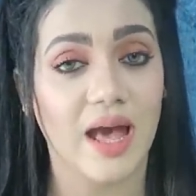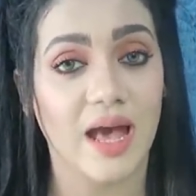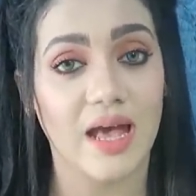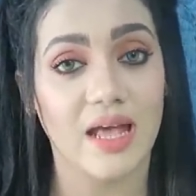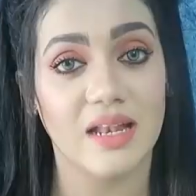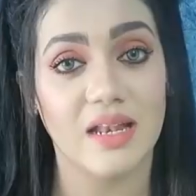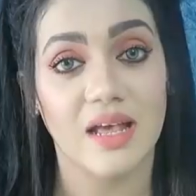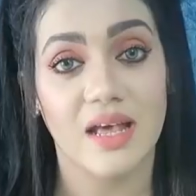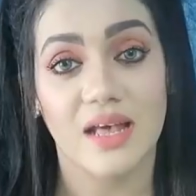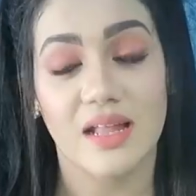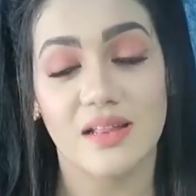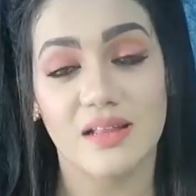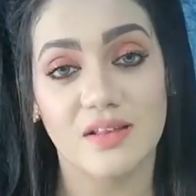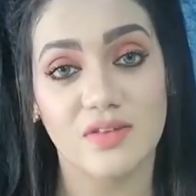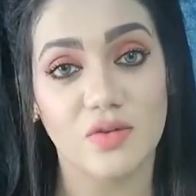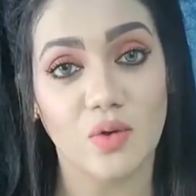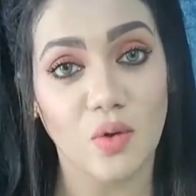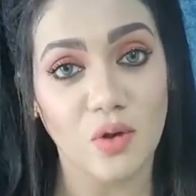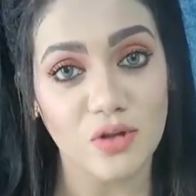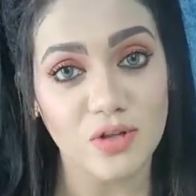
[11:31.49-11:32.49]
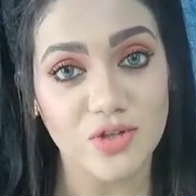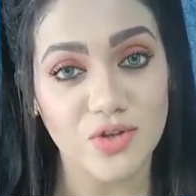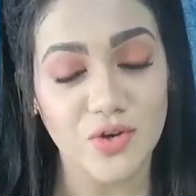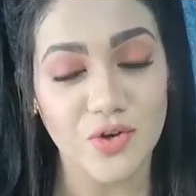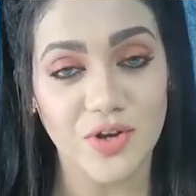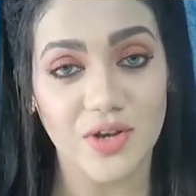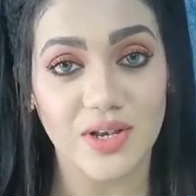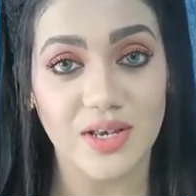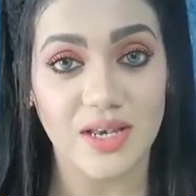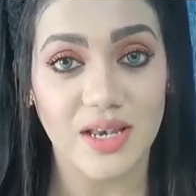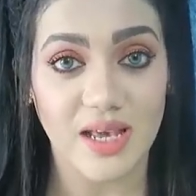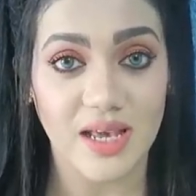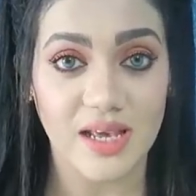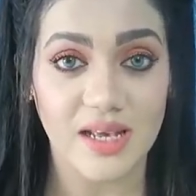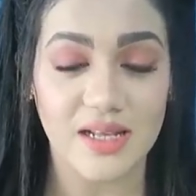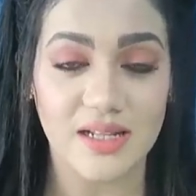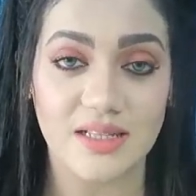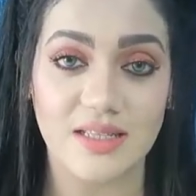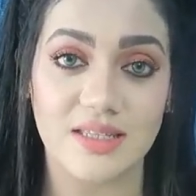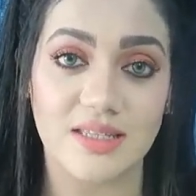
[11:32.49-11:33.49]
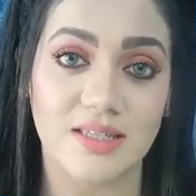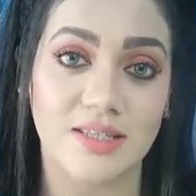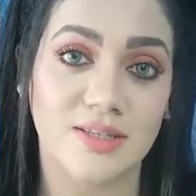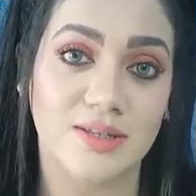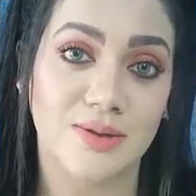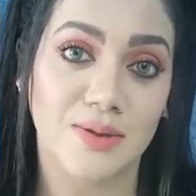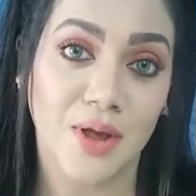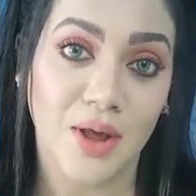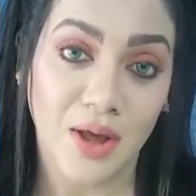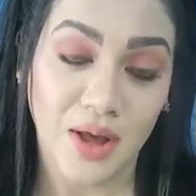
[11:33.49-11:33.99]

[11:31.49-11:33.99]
and this also contains